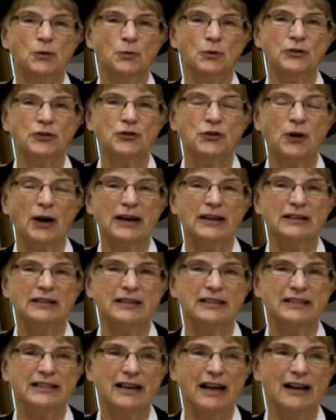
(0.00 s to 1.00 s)
was trying
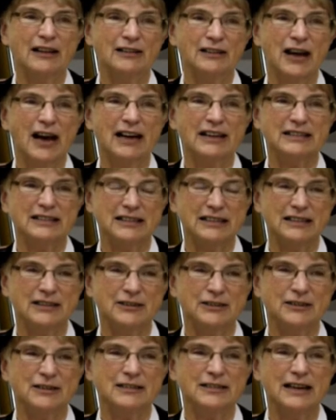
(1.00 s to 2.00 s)
to sell lots
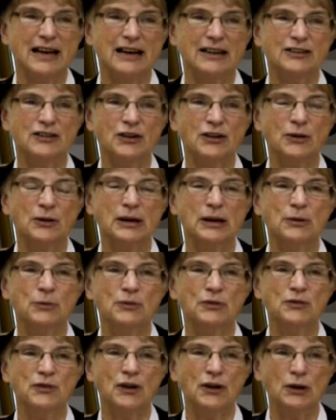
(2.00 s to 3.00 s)
here, and so he
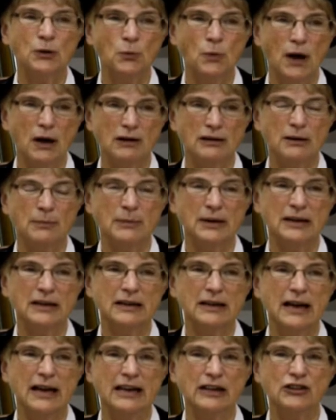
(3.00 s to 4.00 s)
was very welcoming,
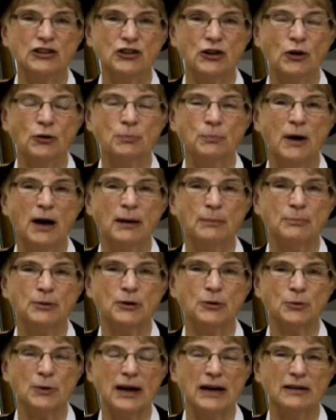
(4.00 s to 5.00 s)
and he showed Papa
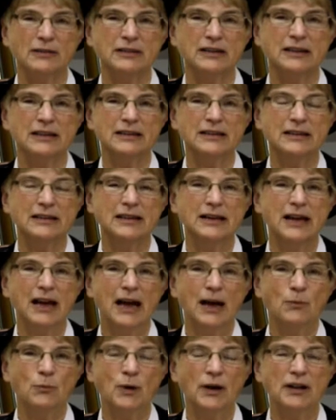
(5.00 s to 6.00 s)
around.
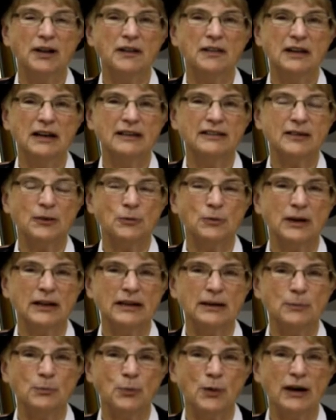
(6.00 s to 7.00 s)
One of the things that
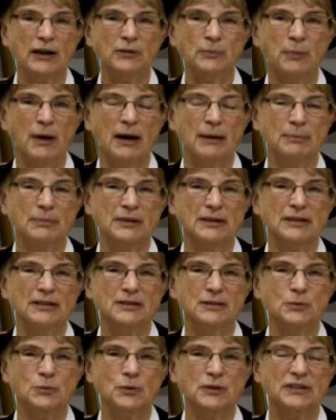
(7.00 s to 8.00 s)
really impressed Papa
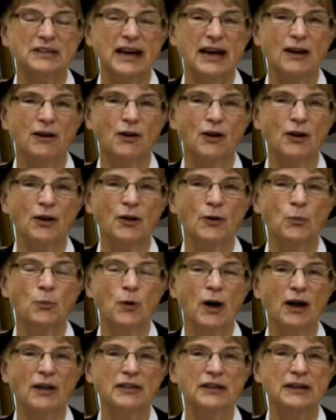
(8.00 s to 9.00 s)
was that all the
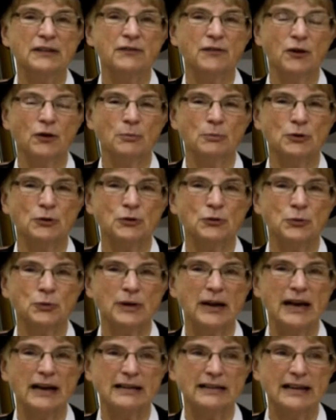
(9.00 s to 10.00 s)
wealthy farmers were
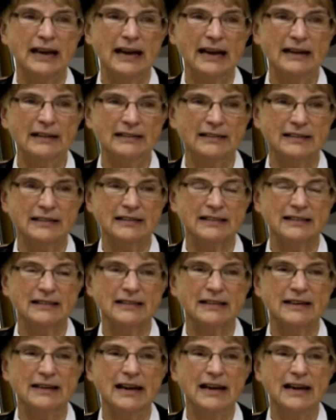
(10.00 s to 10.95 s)
down in Kansas,